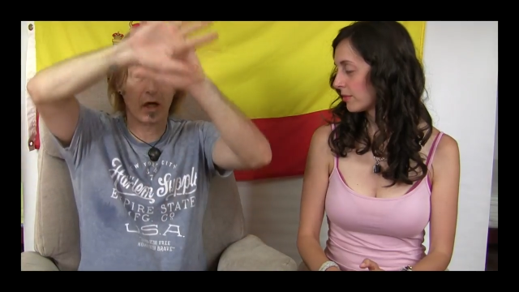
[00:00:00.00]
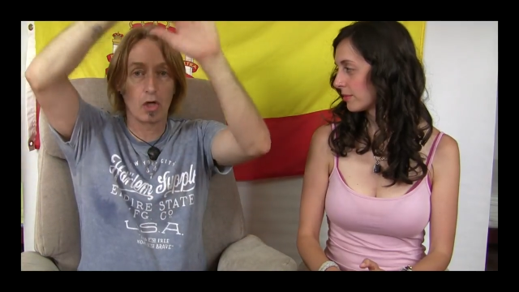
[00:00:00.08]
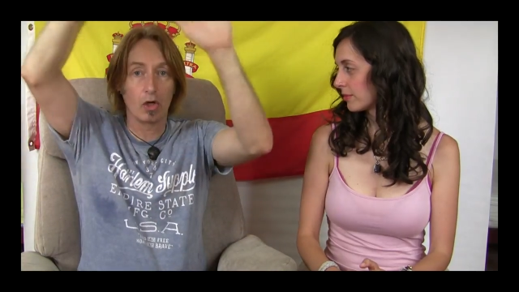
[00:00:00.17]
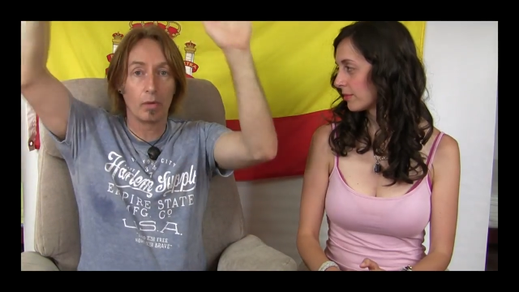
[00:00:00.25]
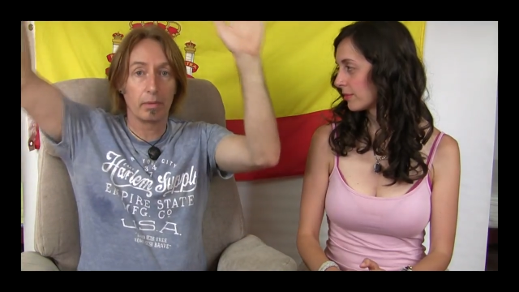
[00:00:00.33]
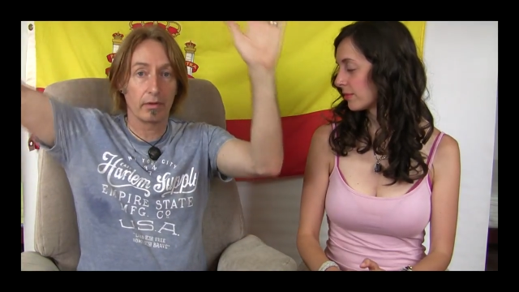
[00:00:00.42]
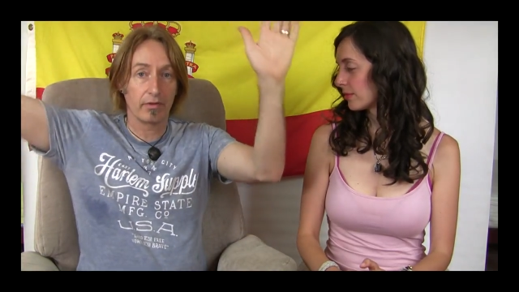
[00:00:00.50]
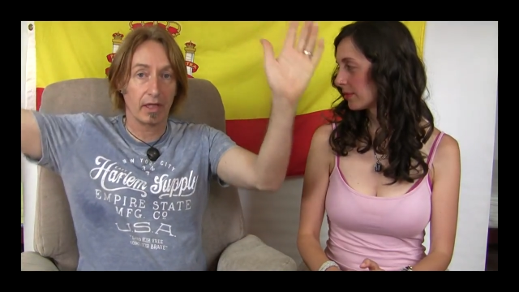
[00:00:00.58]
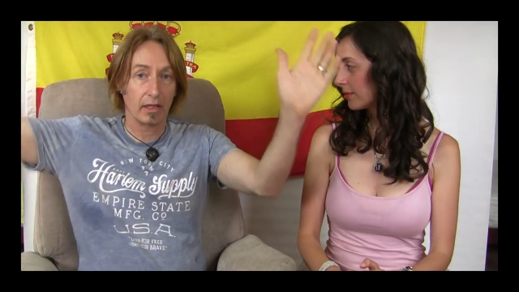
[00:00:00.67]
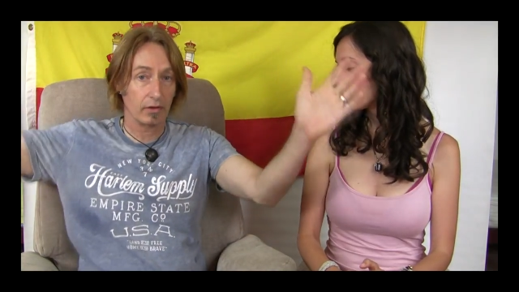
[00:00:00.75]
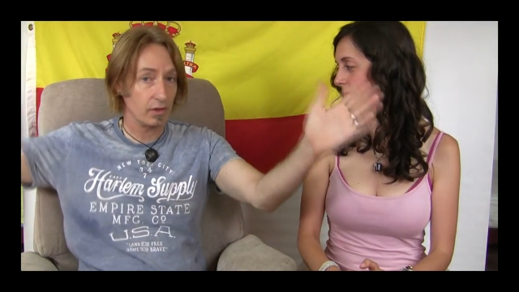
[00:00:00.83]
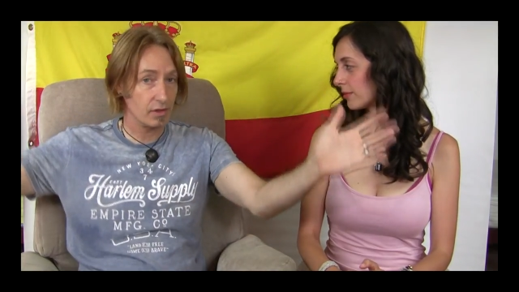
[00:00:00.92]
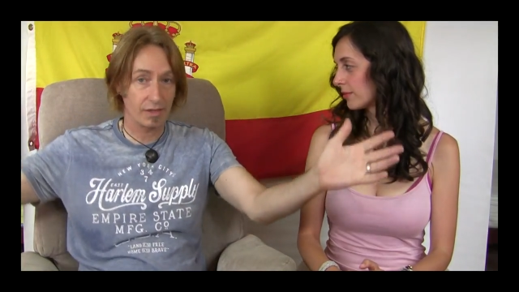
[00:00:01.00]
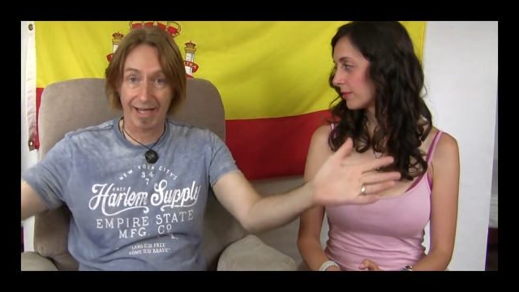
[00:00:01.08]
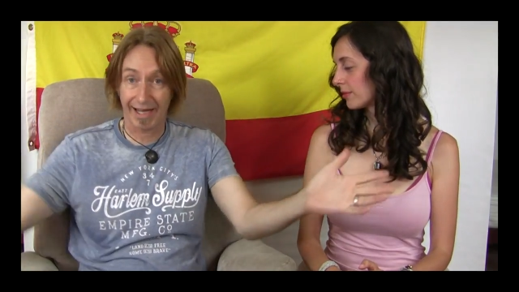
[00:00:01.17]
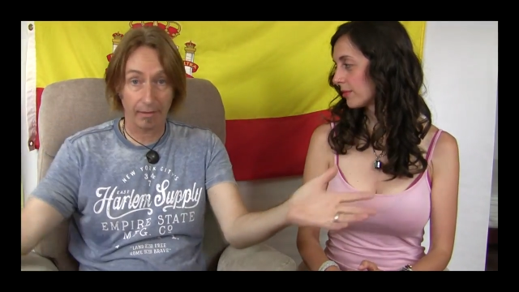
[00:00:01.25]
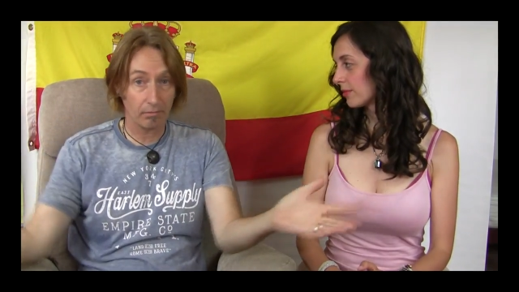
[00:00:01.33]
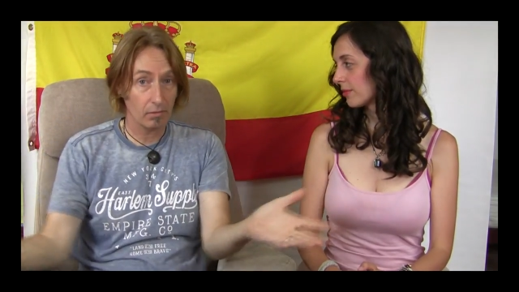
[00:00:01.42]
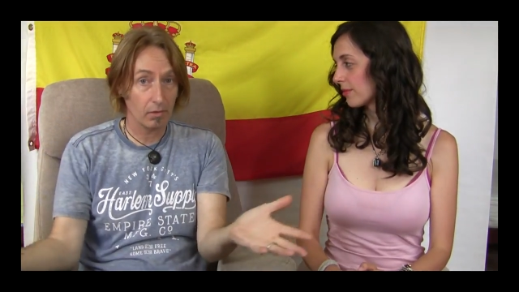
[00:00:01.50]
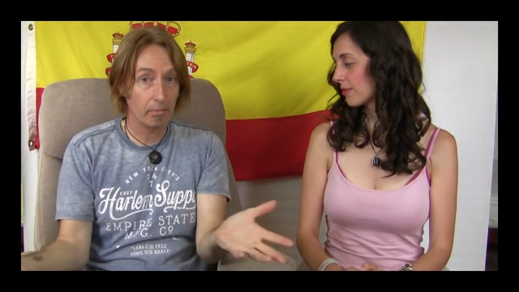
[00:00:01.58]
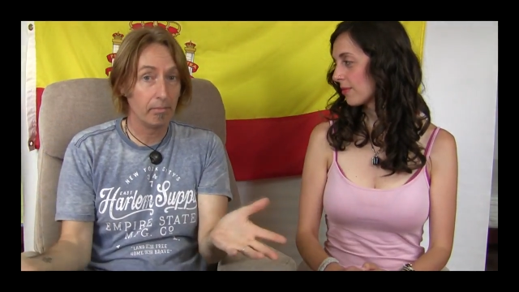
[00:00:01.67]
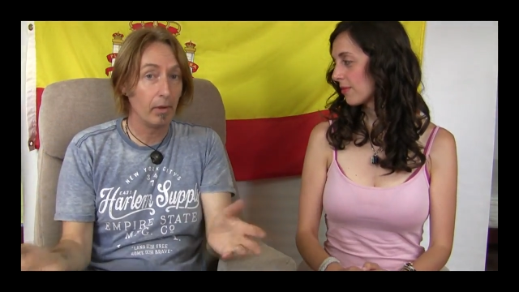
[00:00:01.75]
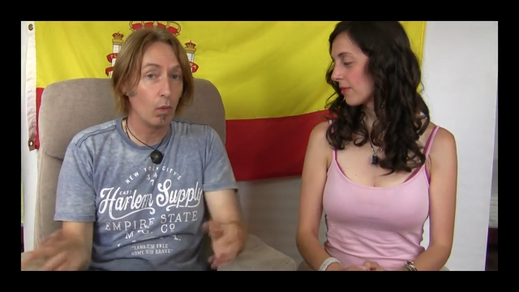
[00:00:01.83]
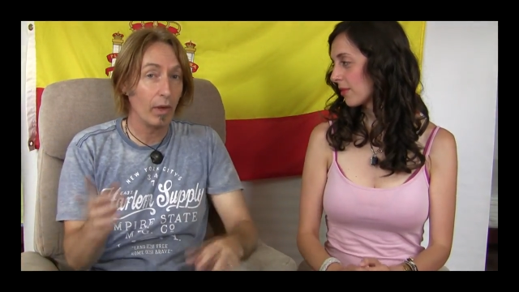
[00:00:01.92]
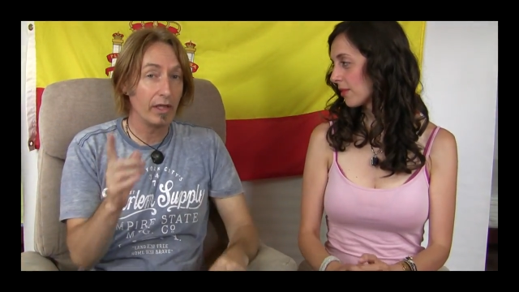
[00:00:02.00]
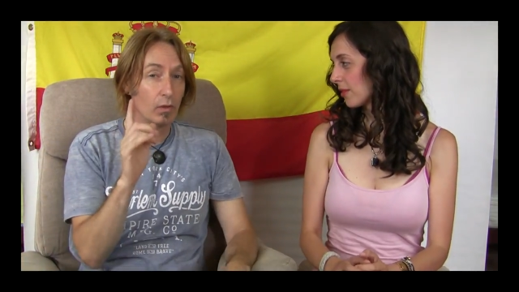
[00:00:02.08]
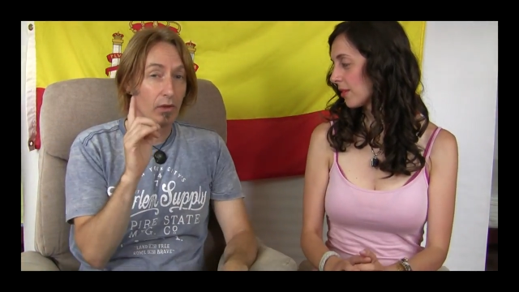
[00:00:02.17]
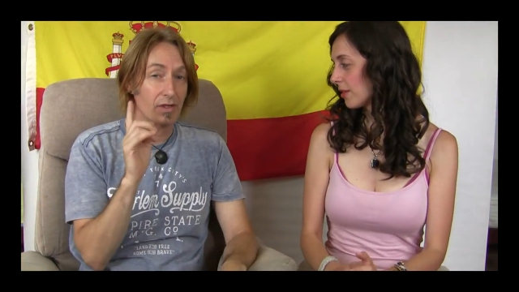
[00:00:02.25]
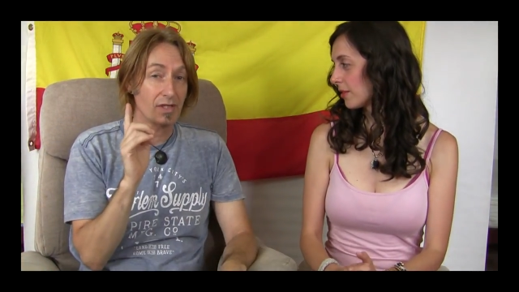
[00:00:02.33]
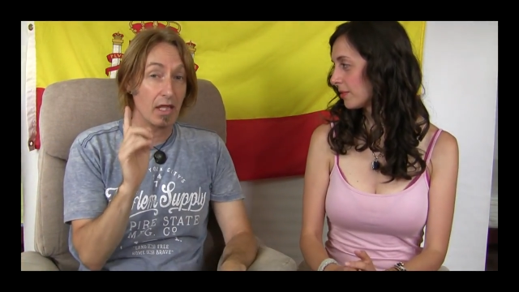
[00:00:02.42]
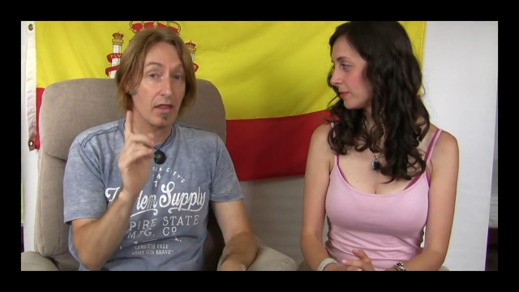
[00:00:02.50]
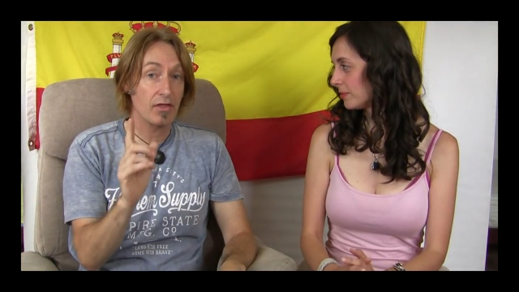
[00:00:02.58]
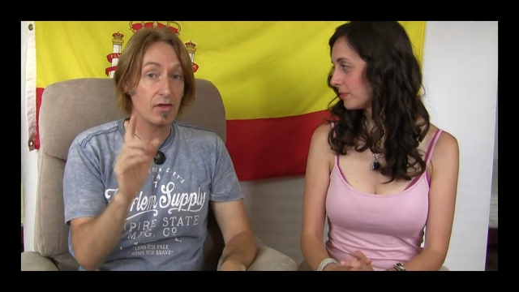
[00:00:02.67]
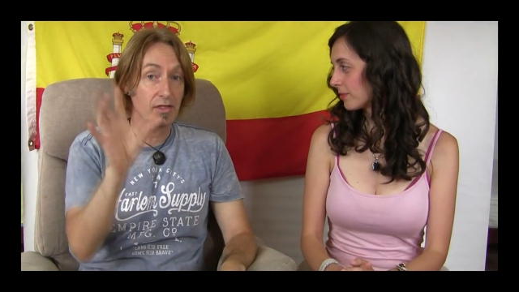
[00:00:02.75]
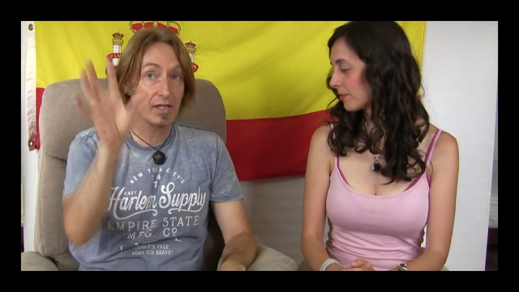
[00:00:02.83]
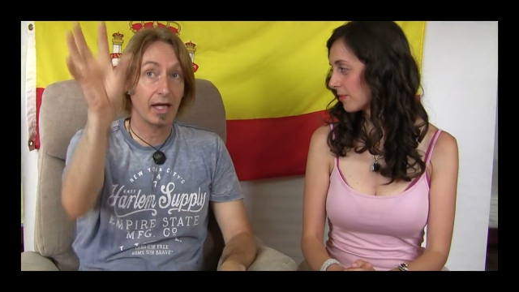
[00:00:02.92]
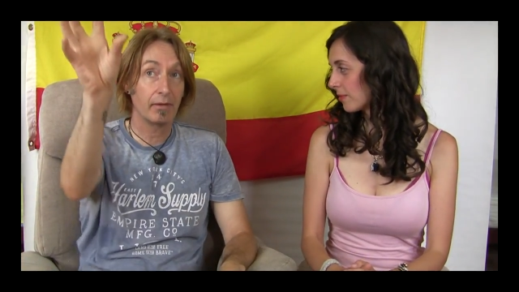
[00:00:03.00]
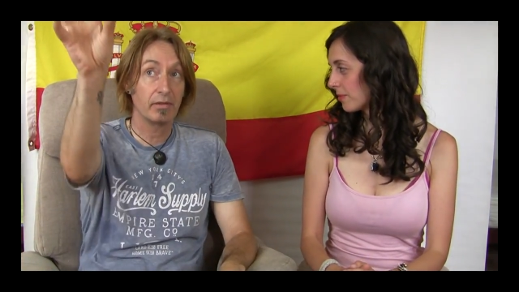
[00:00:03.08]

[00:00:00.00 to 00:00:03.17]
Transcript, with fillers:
Speaker 1: a global thing, this time, but when you want to say the time,